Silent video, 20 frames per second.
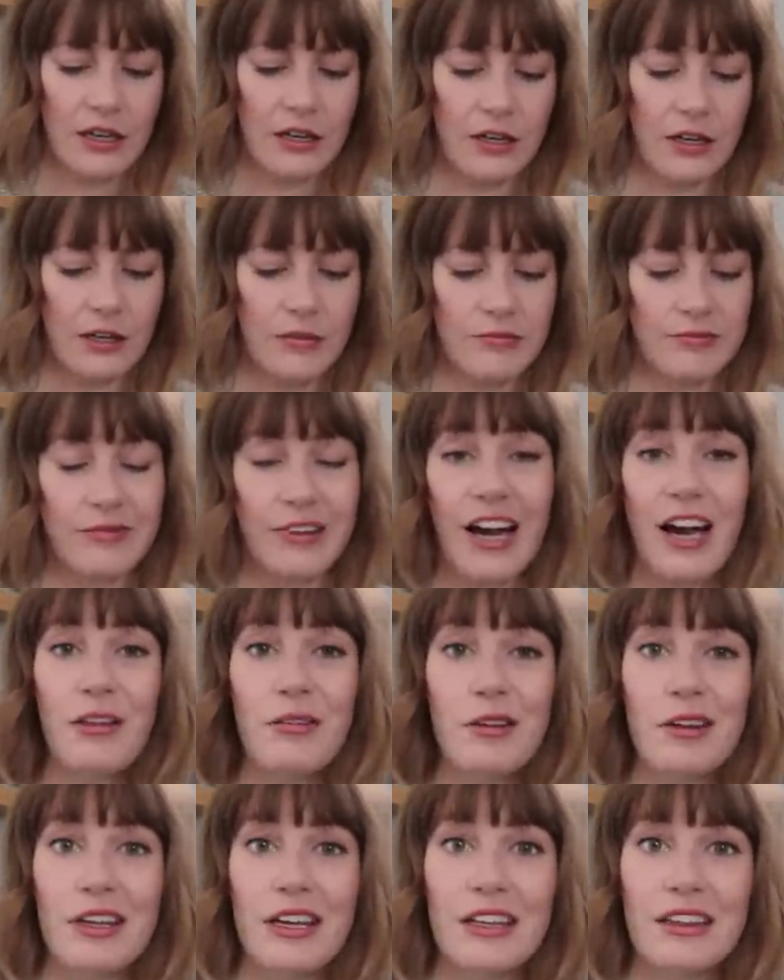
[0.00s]
Um, I
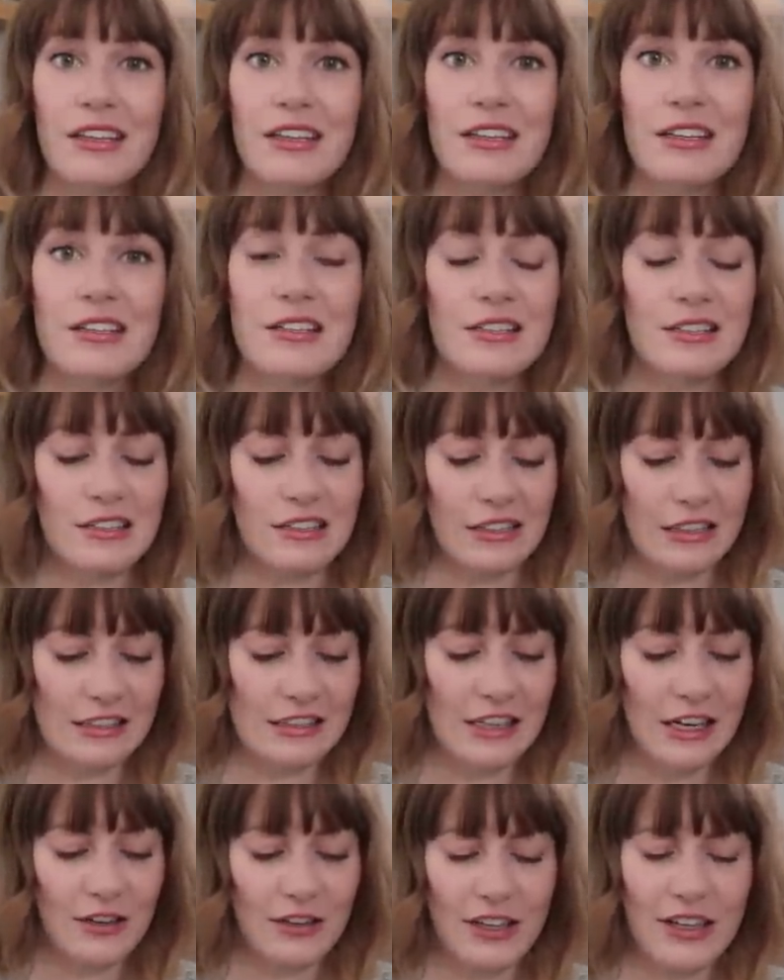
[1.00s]
really like this.
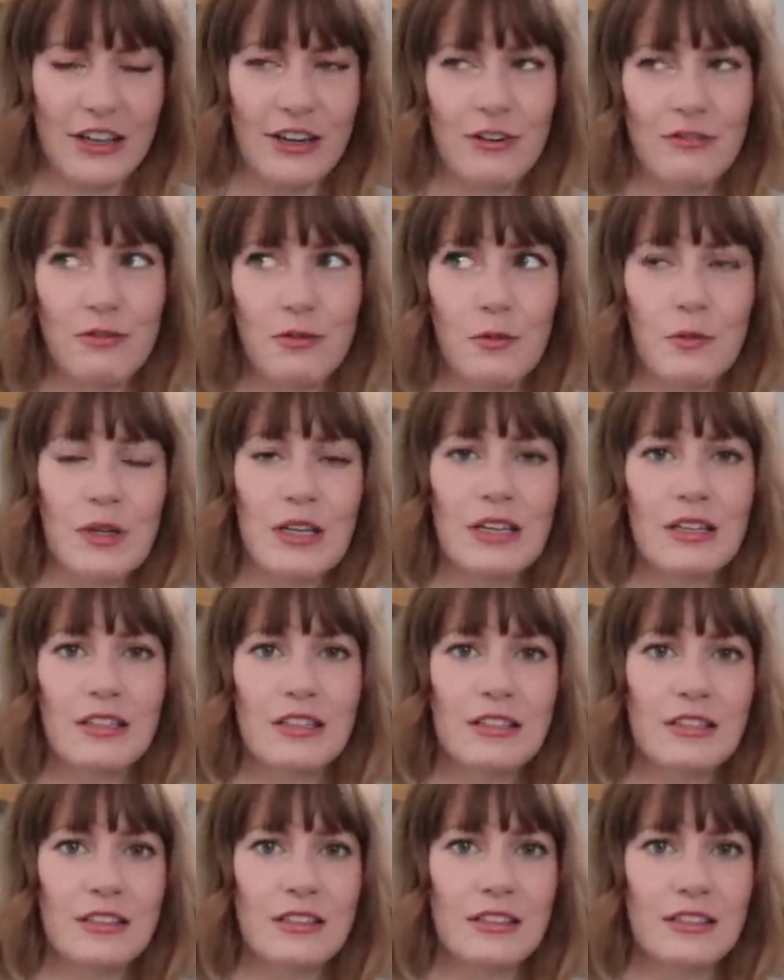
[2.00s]
It's not like hard for me
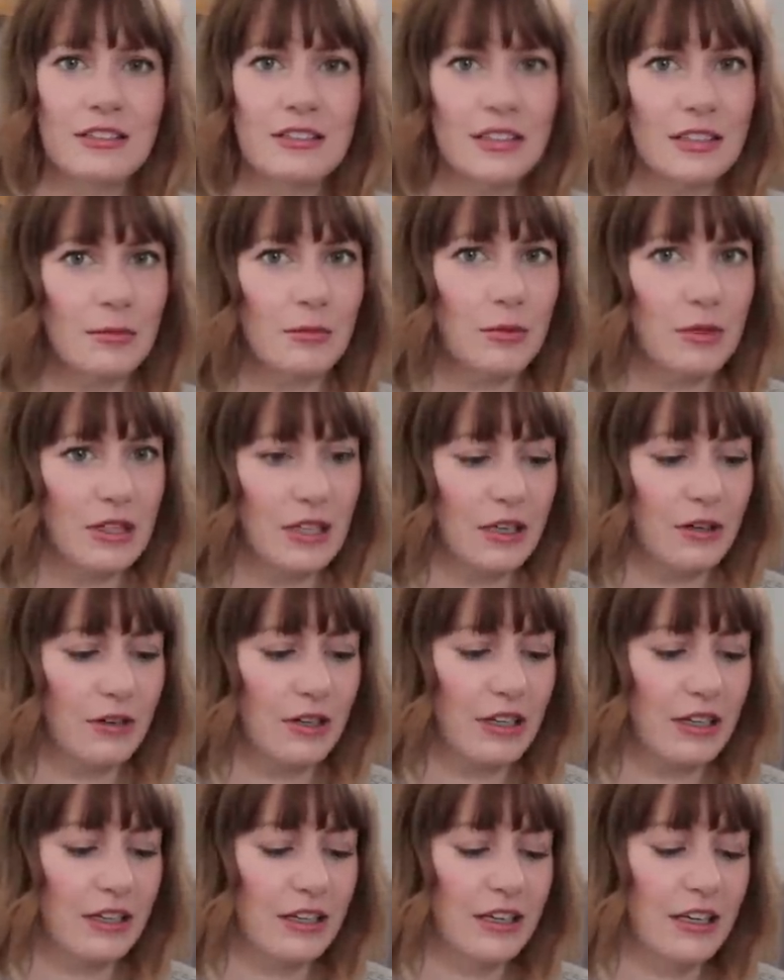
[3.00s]
to sleep
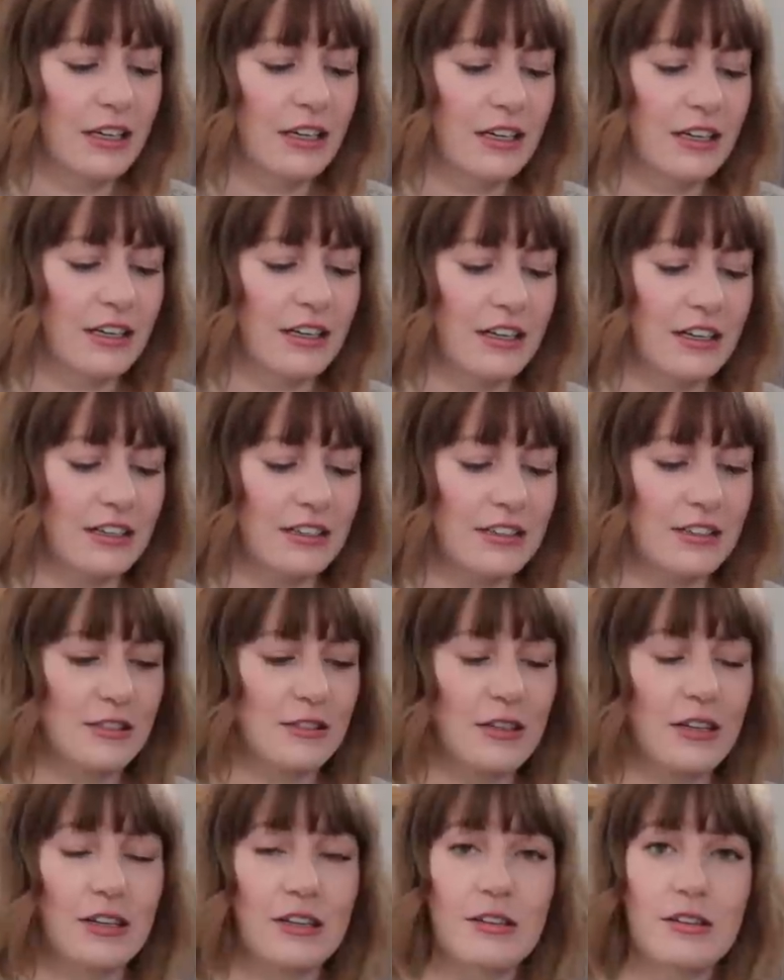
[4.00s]
without it uh,
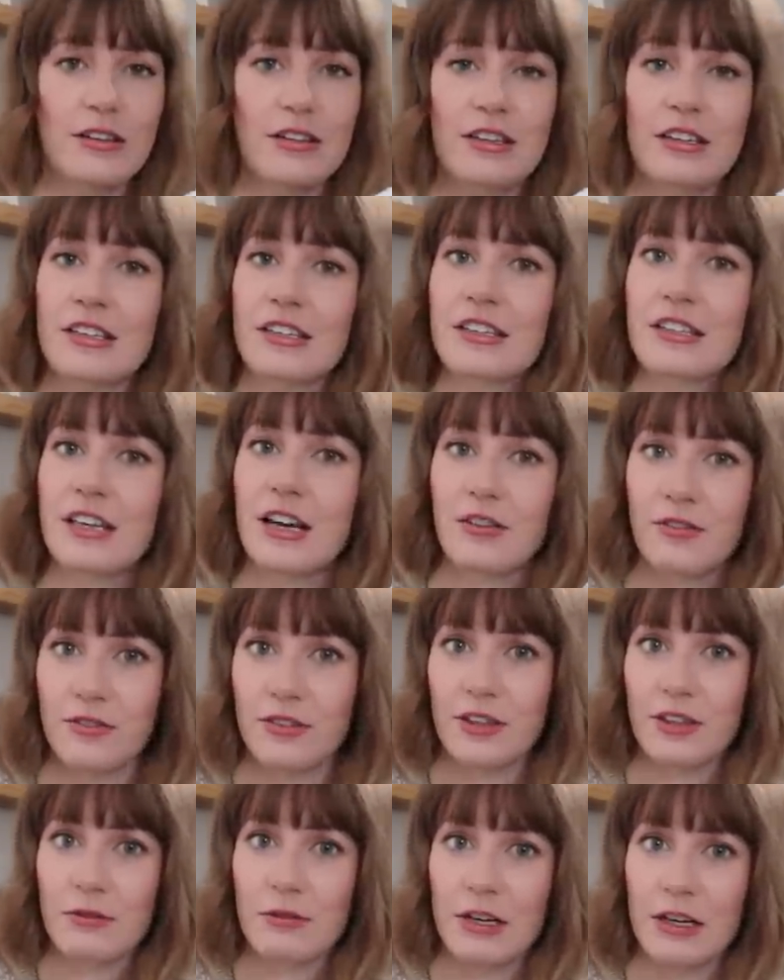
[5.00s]
so I
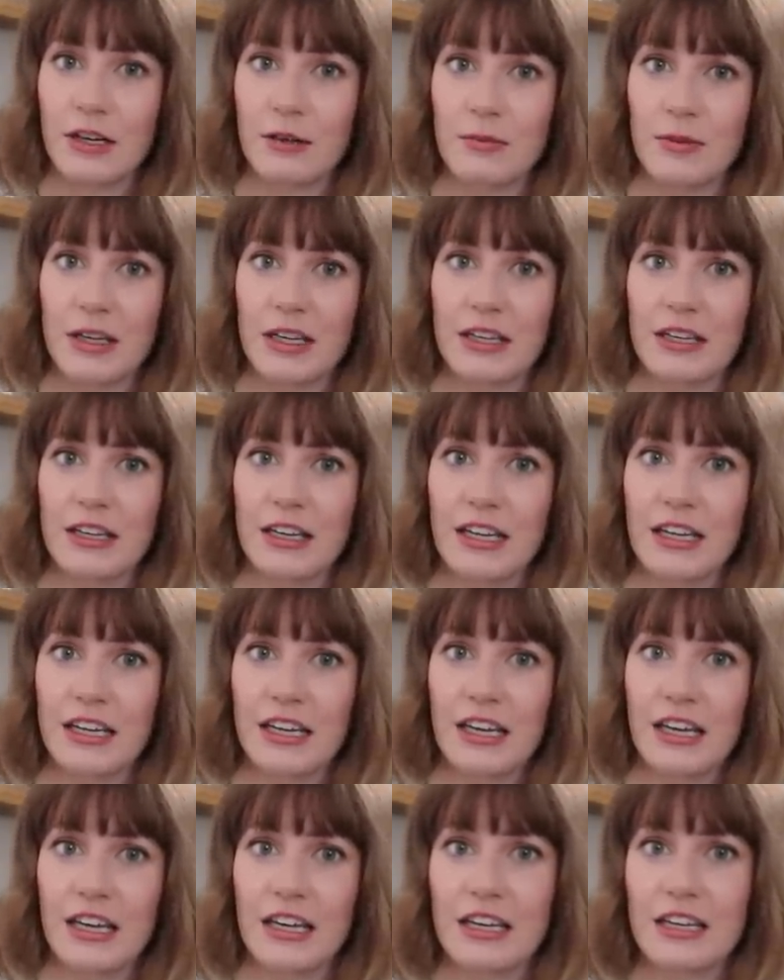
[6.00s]
definitely recommend
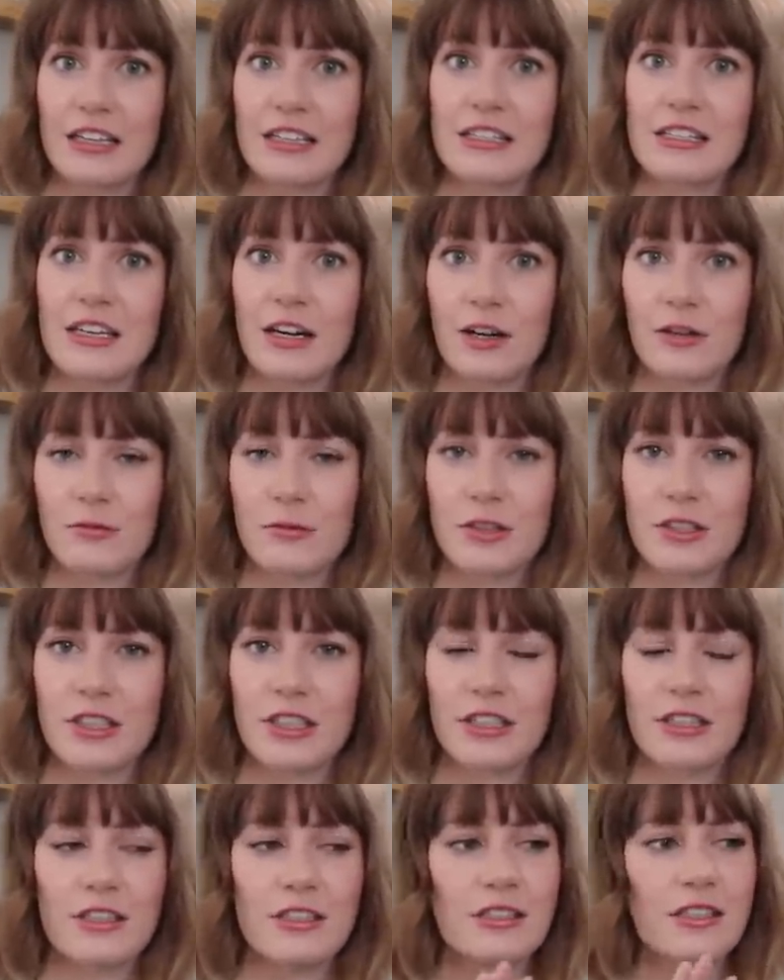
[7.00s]
a sound
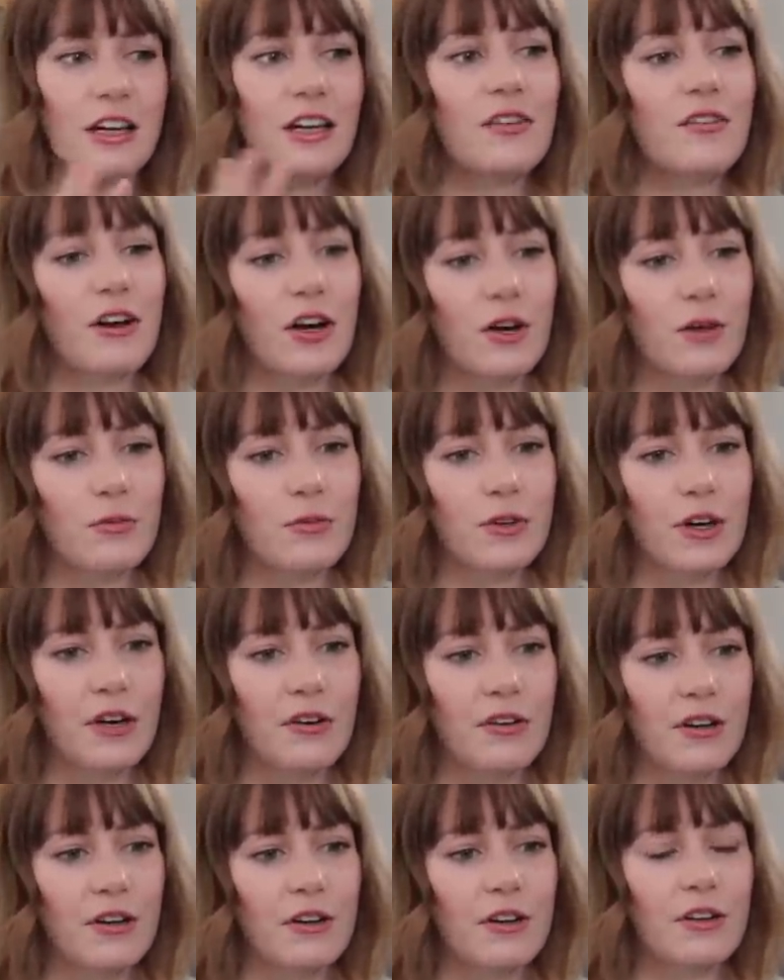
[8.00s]
machine to just kind of help
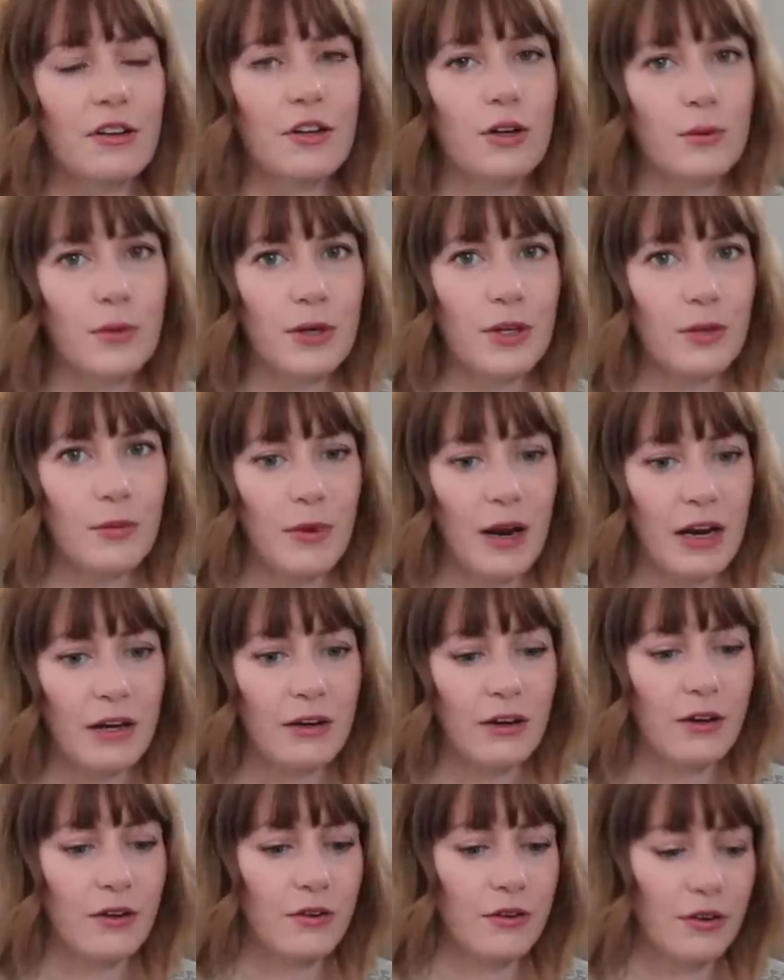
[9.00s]
drown out a little bit of the
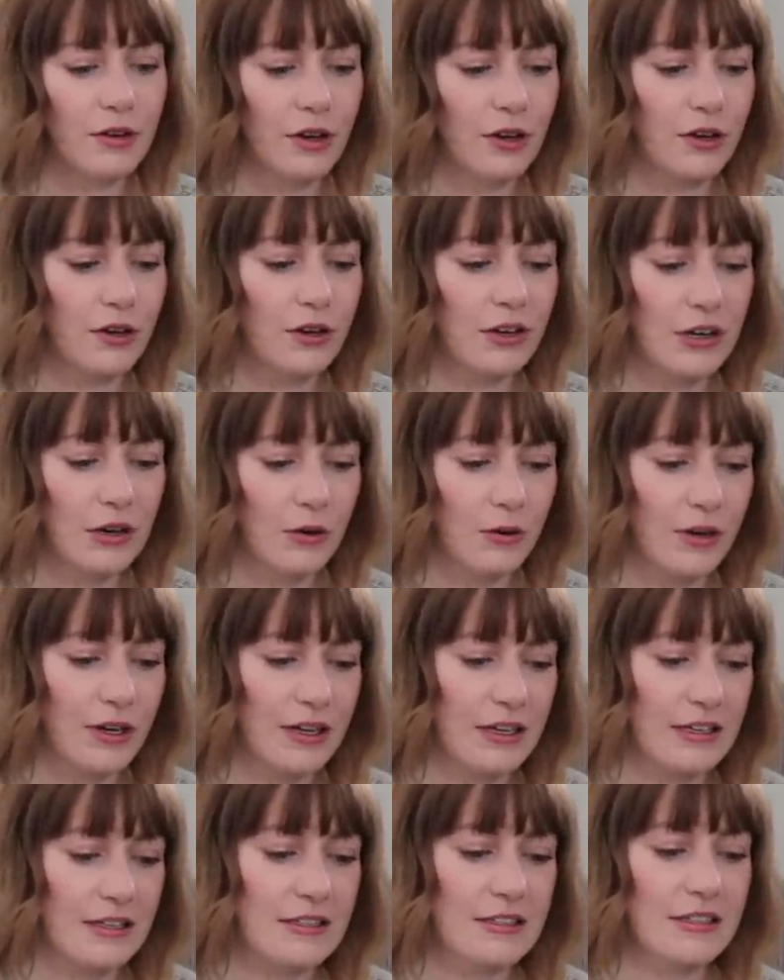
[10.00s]
background
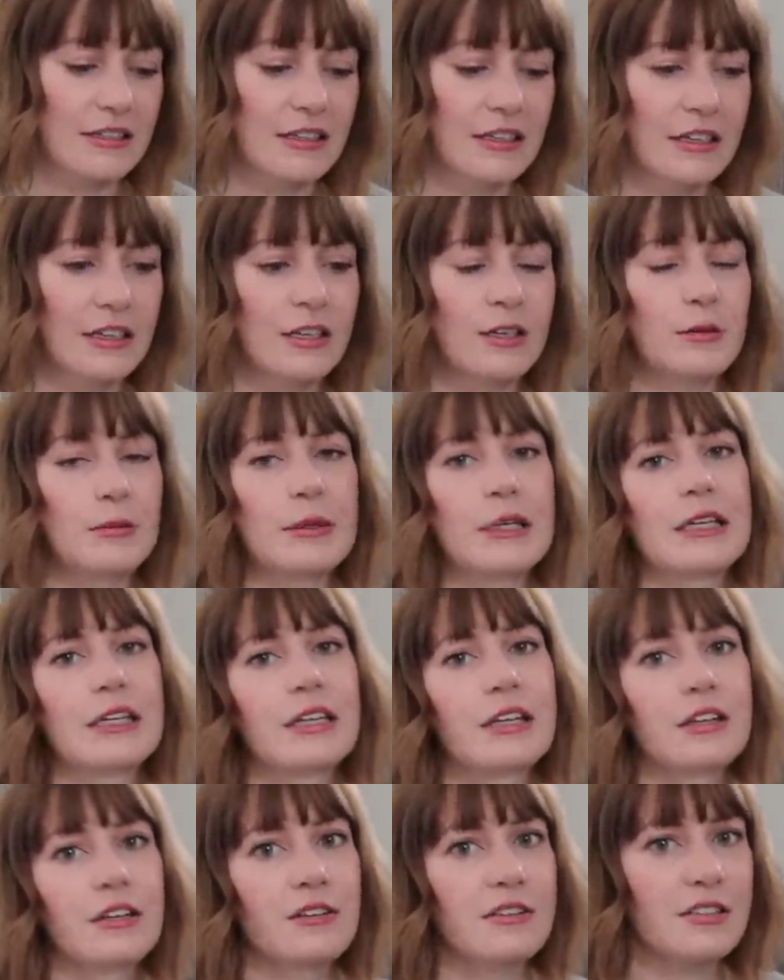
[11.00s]
noise
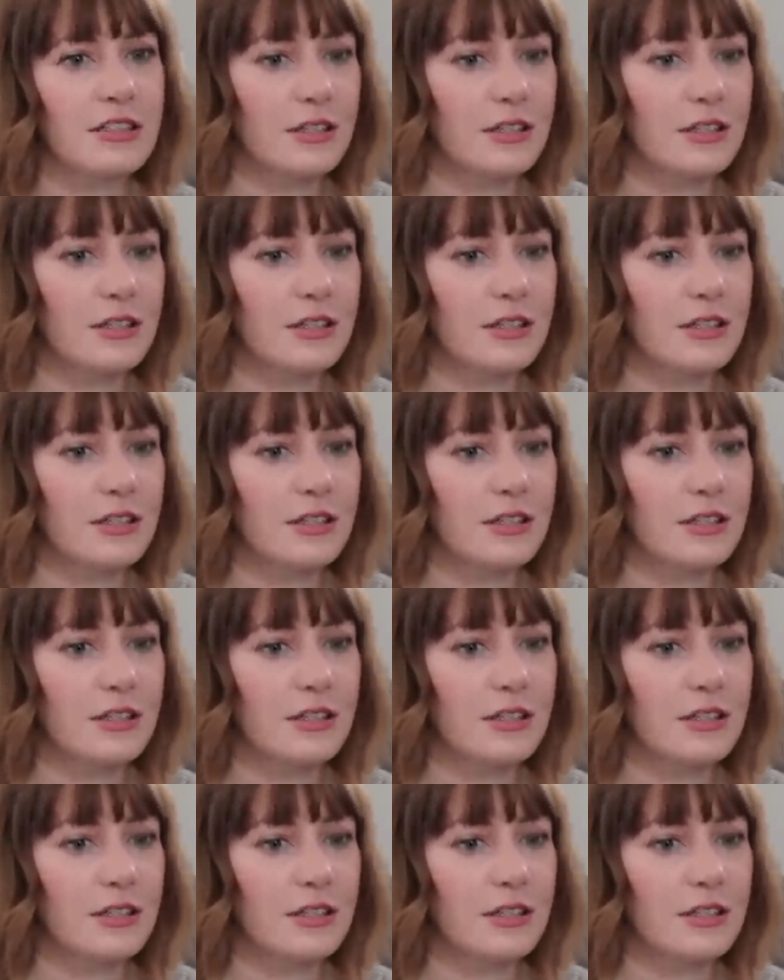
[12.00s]
when they're